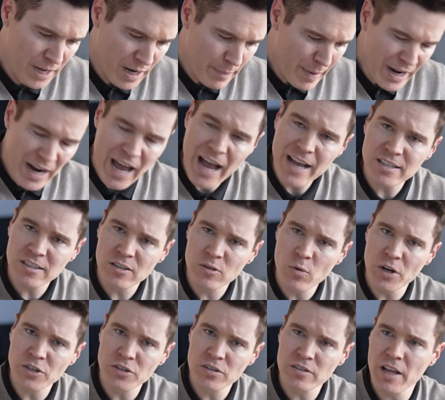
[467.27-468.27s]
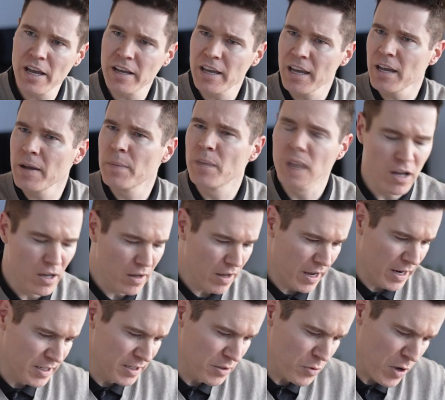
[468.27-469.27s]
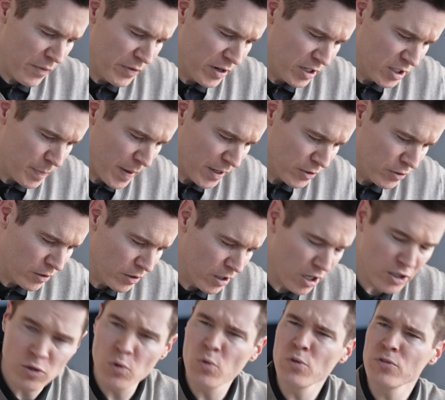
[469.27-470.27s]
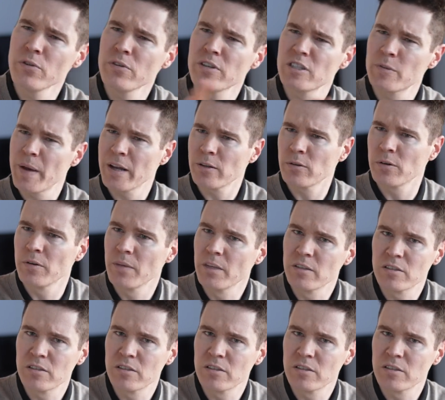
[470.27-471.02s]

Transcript: and I might ask questions like, hey, I see you have an inspection clause. Who's your inspector?